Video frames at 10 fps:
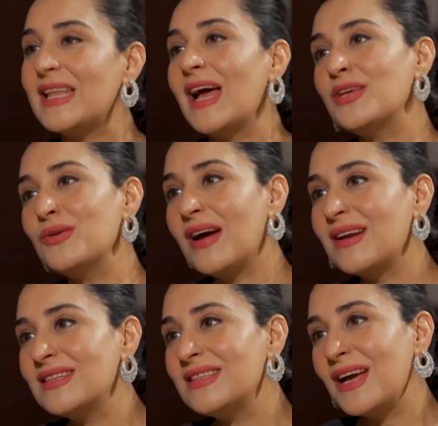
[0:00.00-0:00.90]
Thank you,
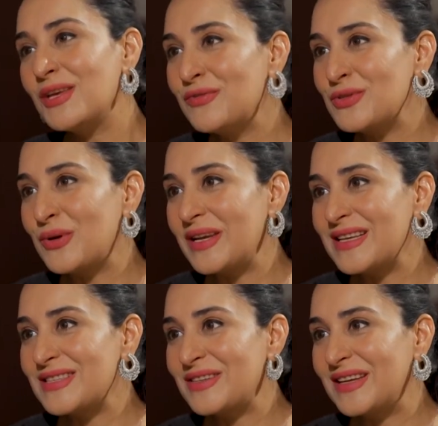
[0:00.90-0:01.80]
Karti. Thank you for joining
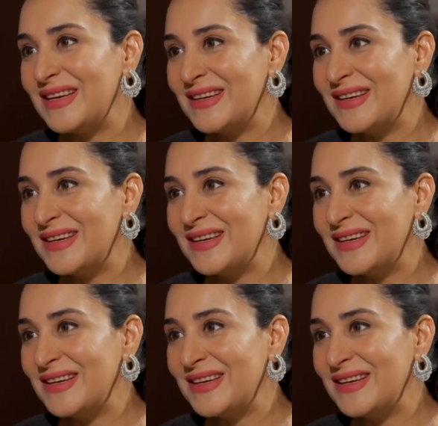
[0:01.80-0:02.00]
us today.